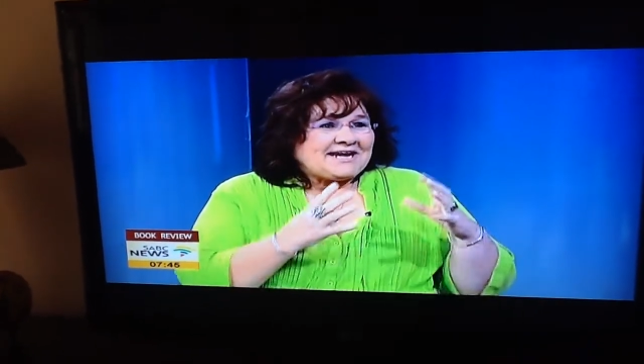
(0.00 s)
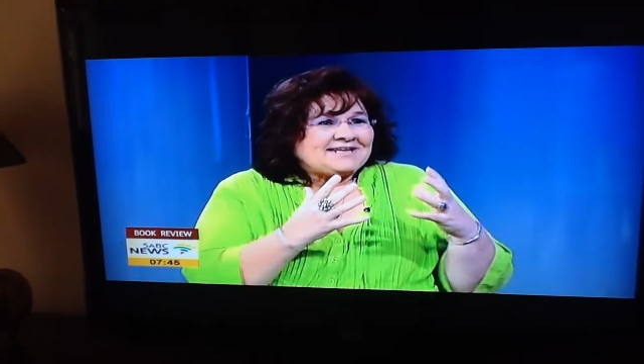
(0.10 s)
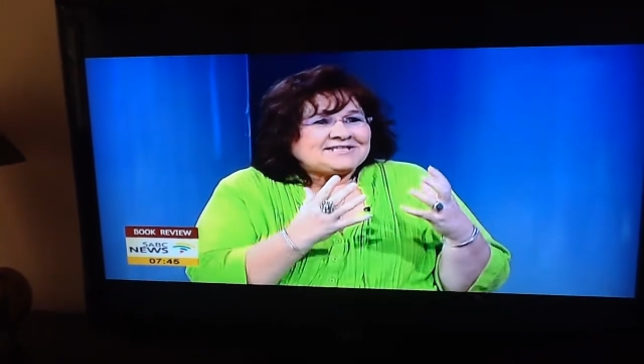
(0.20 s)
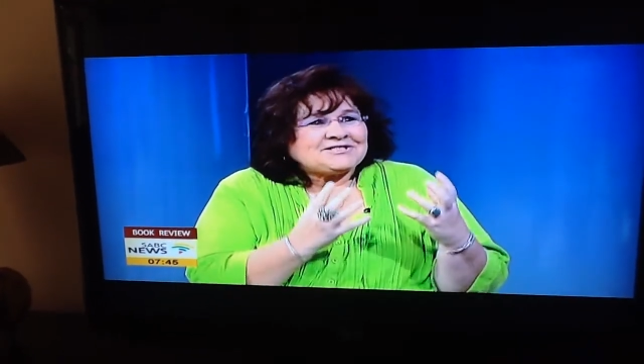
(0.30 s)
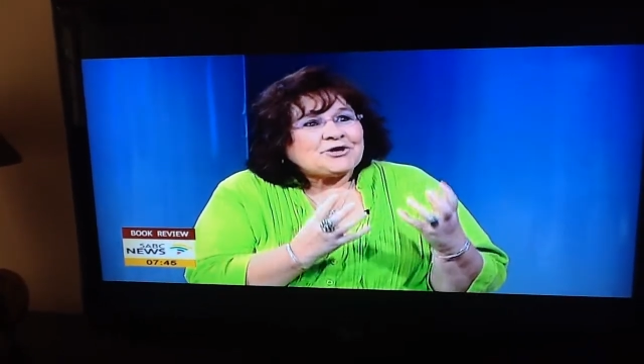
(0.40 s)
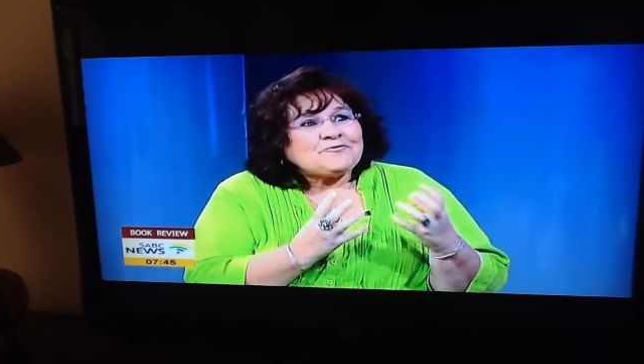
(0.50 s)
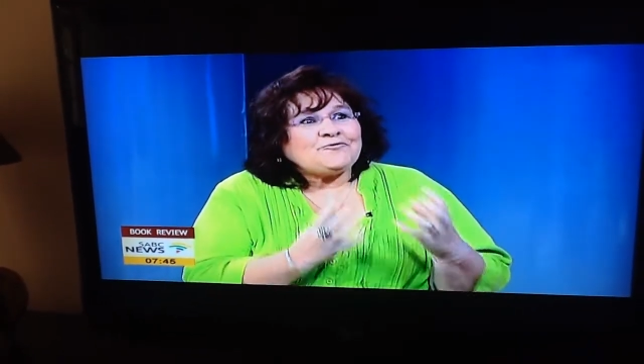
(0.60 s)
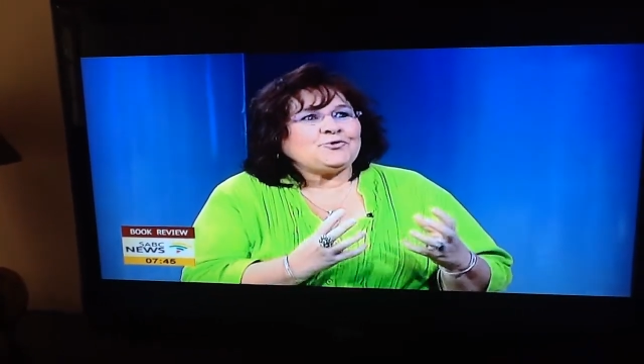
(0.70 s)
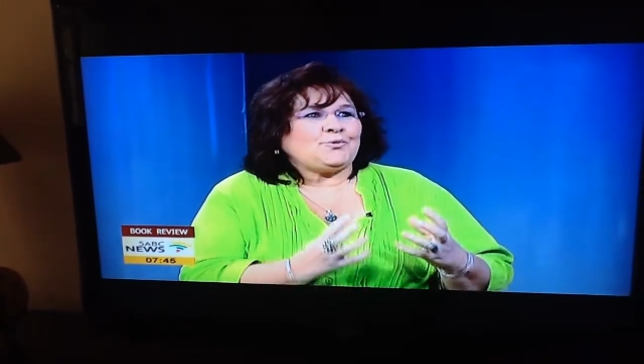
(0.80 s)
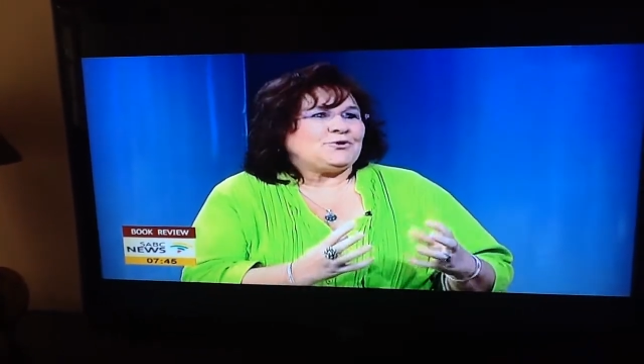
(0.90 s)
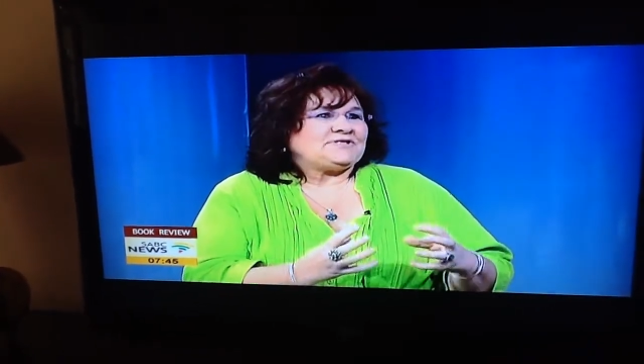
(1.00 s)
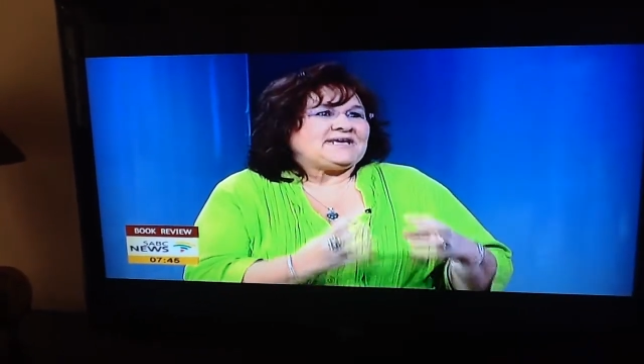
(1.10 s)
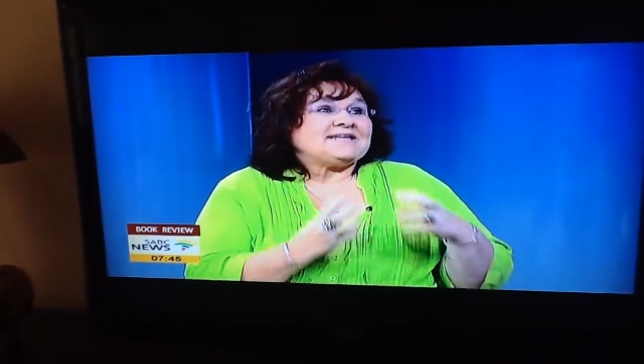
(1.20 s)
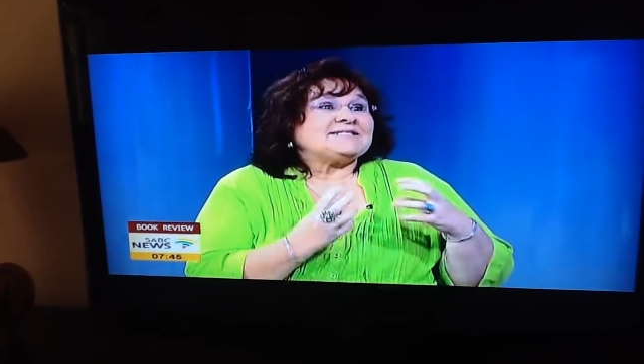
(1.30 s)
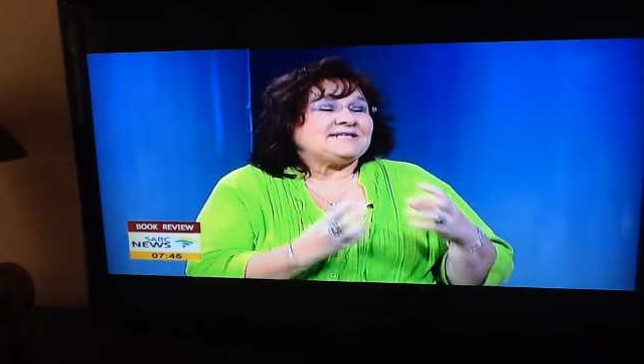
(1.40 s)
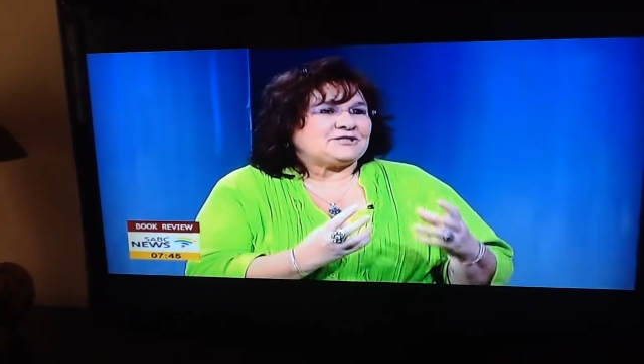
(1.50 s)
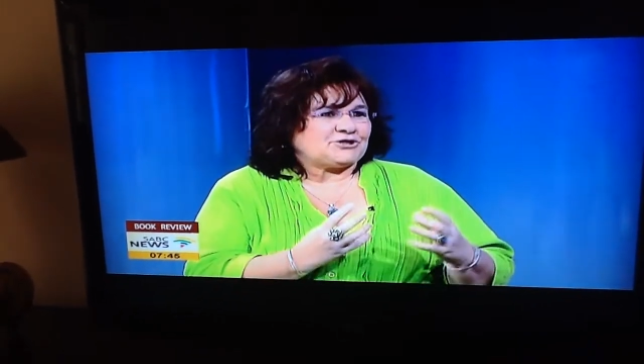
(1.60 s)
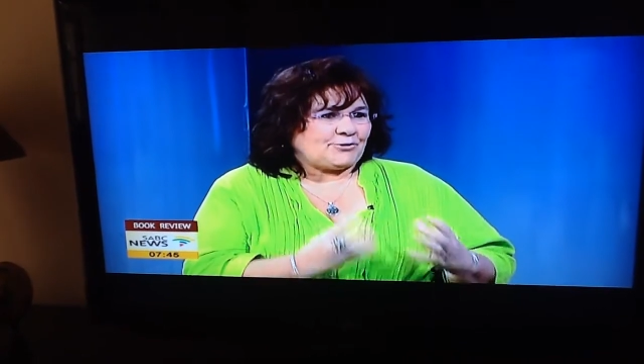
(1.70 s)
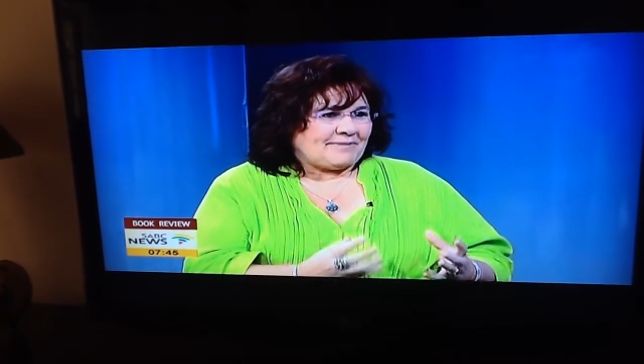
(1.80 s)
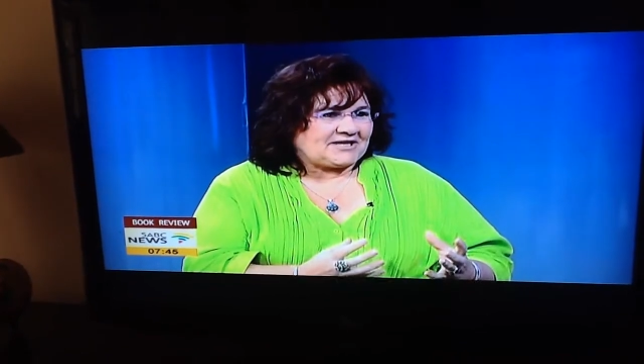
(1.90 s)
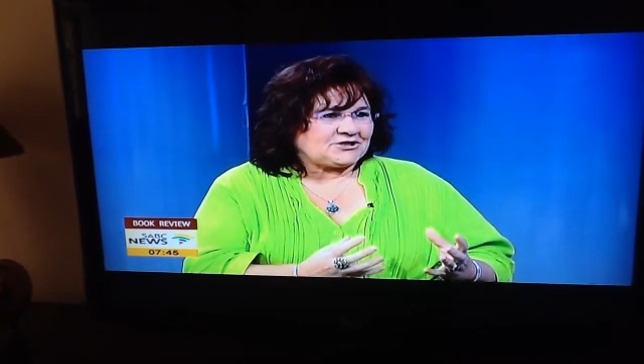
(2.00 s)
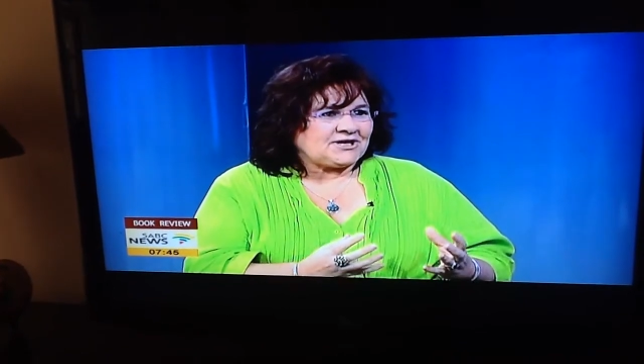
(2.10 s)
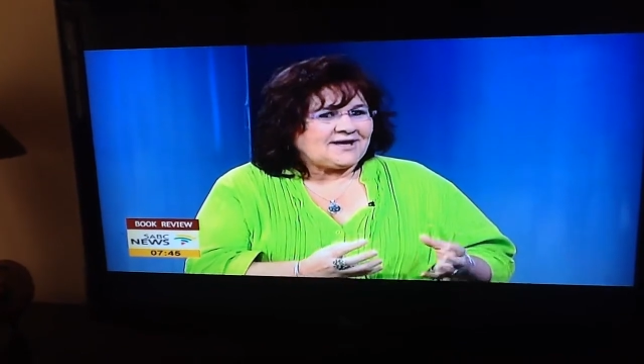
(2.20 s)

in so few words, he has said so much.